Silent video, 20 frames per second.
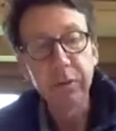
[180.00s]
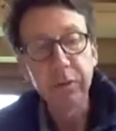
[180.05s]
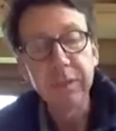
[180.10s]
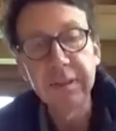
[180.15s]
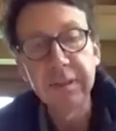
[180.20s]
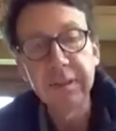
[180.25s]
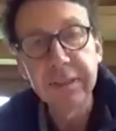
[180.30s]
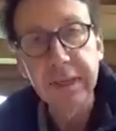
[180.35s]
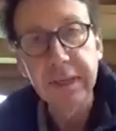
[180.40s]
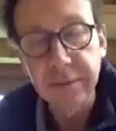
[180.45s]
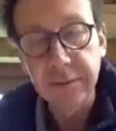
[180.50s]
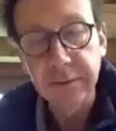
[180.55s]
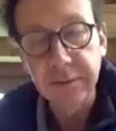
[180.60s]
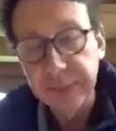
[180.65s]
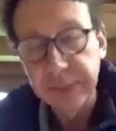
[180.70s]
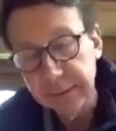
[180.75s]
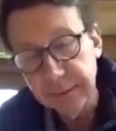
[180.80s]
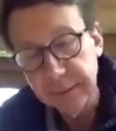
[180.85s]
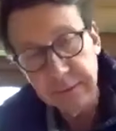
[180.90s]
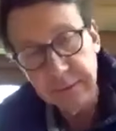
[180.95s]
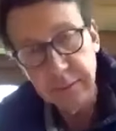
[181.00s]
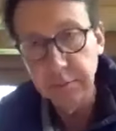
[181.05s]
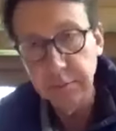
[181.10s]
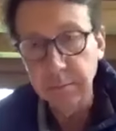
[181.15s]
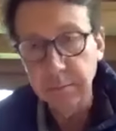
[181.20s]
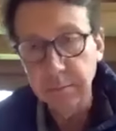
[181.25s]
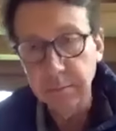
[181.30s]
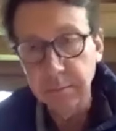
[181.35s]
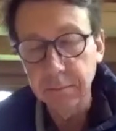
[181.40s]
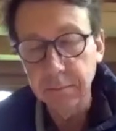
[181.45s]
and 20,000
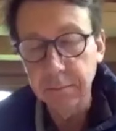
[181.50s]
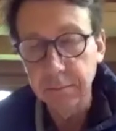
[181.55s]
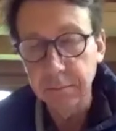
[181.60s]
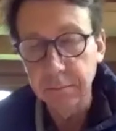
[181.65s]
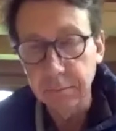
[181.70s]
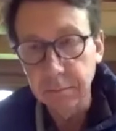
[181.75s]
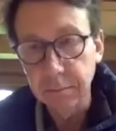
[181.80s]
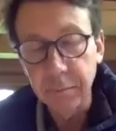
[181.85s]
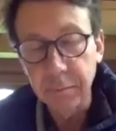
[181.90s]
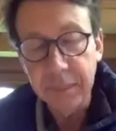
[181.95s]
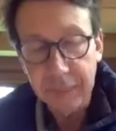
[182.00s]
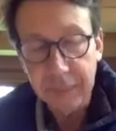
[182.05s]
deaths, uh,